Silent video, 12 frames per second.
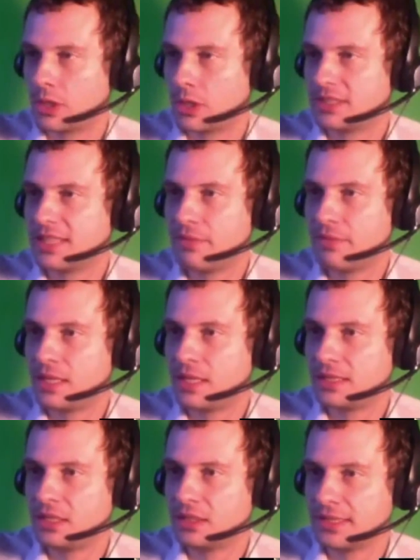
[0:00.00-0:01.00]
7
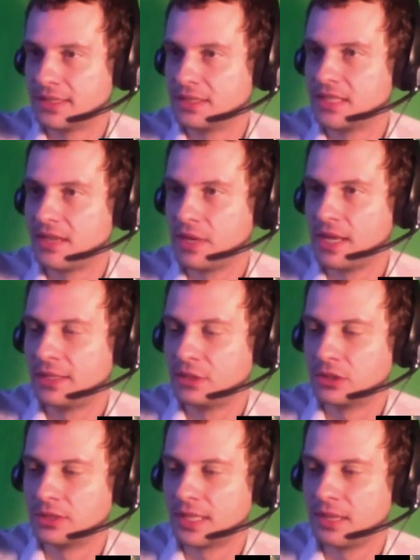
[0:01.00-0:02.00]
seals and 7
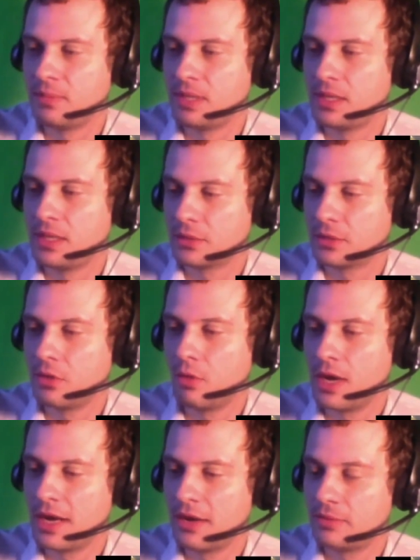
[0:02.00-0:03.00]
angels. They can be the
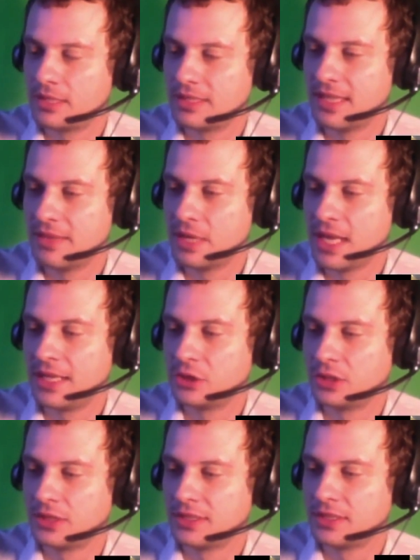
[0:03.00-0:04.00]
choir of the 7
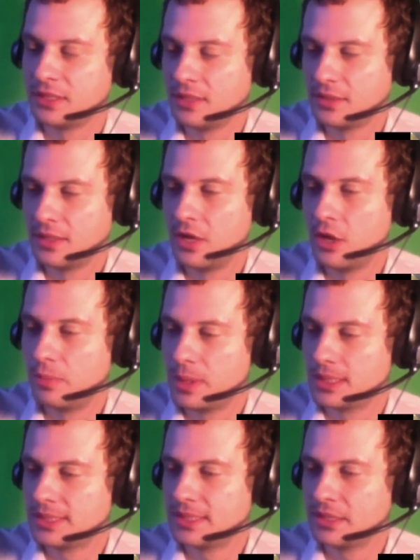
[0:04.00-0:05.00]
angels.
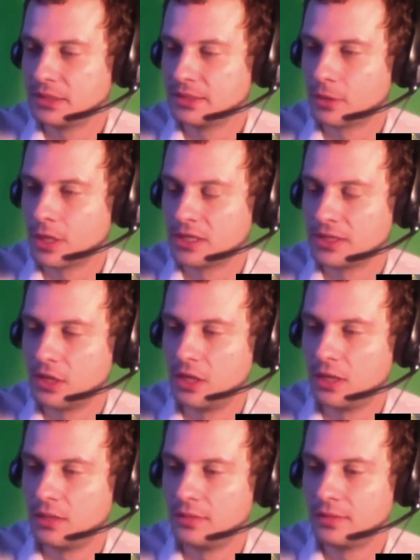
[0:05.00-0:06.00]
Open the seals for us
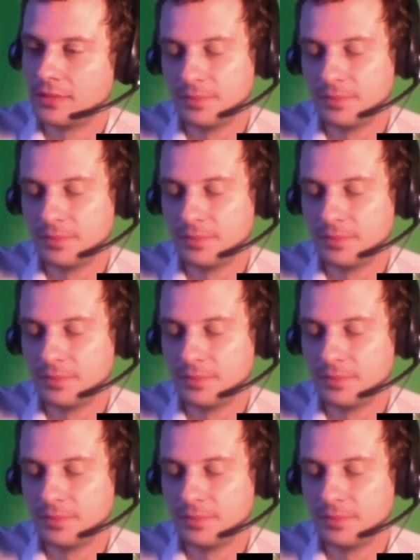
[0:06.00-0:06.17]
all.